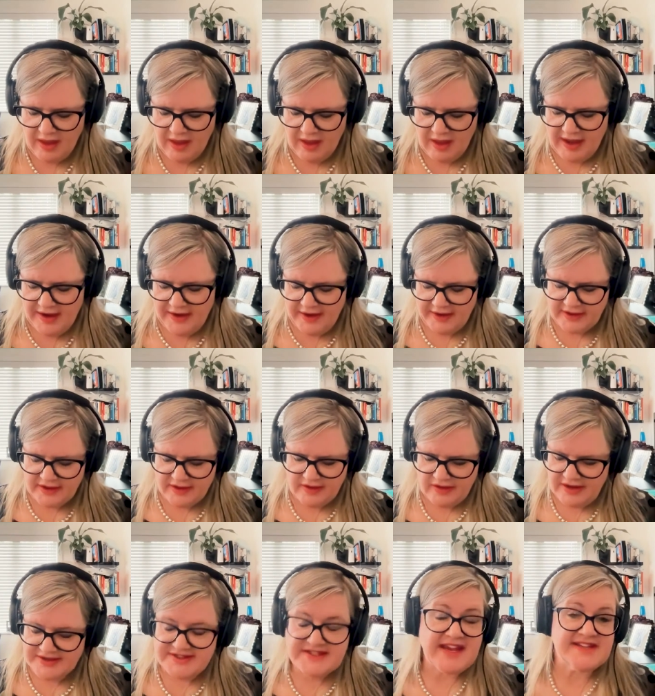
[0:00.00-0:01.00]
And I can
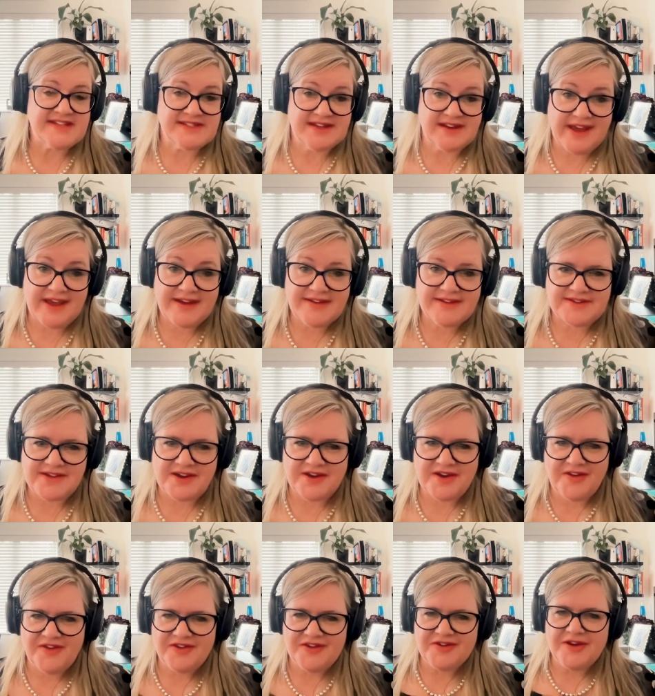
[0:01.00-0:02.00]
attest to that, because I know
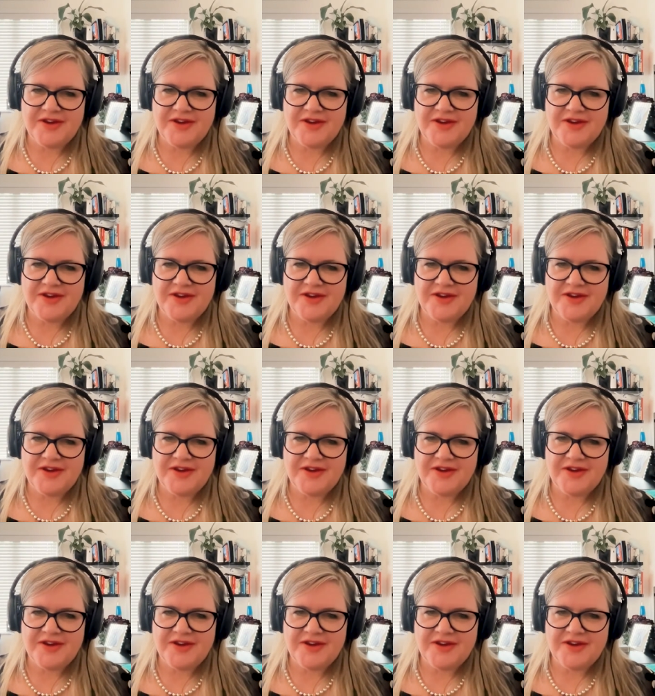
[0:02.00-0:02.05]
that you